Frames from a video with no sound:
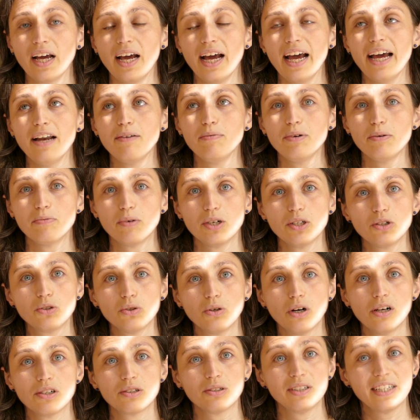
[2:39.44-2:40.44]
And we want
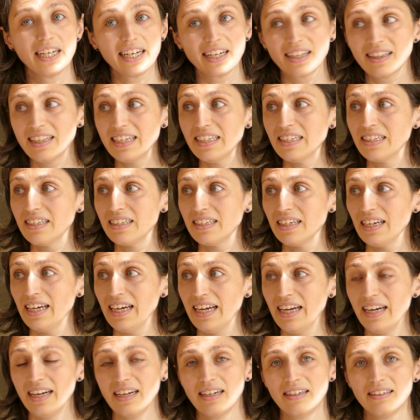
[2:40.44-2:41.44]
to also take this
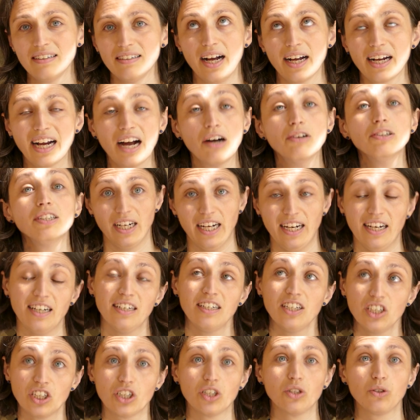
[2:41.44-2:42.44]
in account in
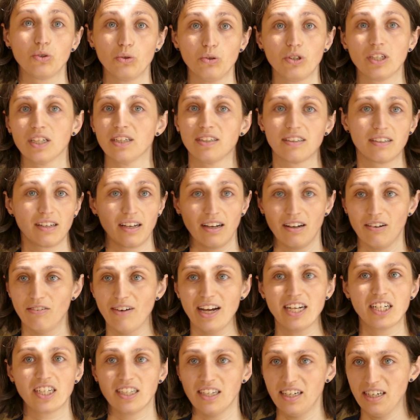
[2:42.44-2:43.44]
addition to just
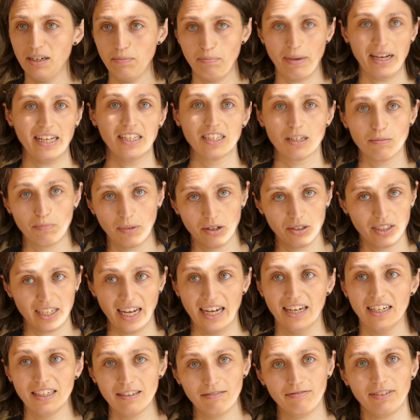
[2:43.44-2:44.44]
rational debates about
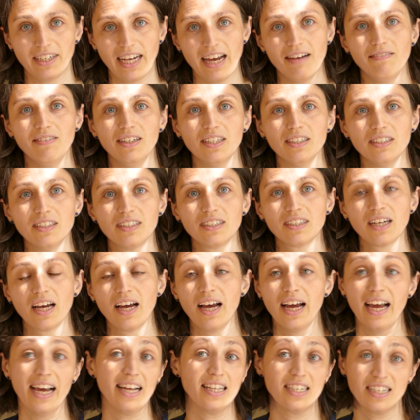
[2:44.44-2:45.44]
scientific evidence
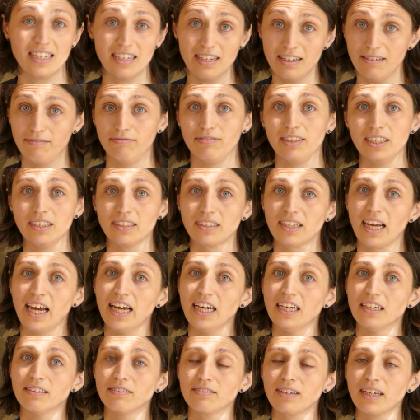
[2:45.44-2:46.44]
and see if this
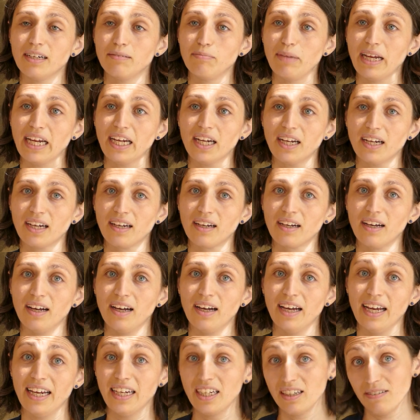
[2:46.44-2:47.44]
kind of can make
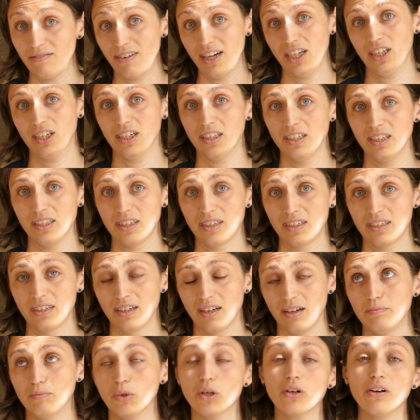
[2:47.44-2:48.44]
interventions
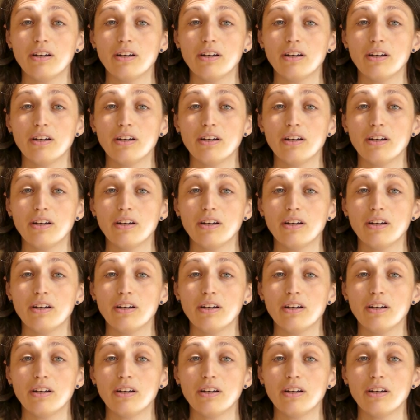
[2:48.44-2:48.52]
more